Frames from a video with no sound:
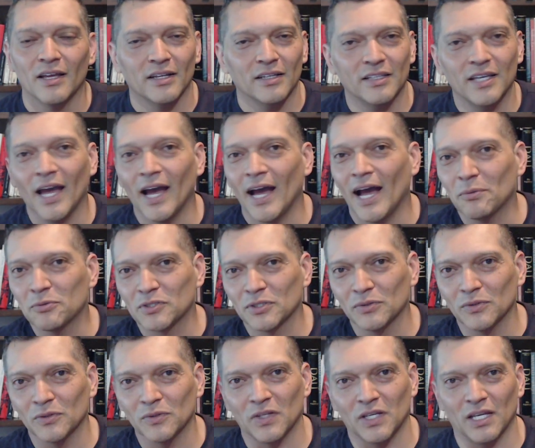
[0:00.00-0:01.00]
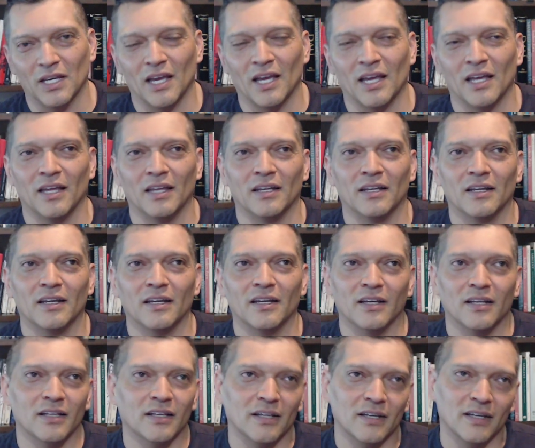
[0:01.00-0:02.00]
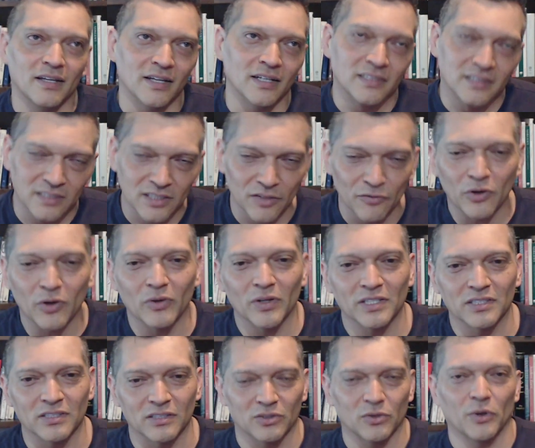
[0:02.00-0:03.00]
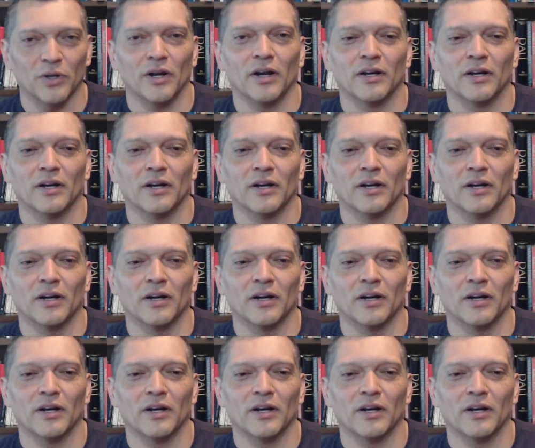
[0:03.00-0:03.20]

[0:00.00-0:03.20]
Yeah, absolutely. And it's difficult as a story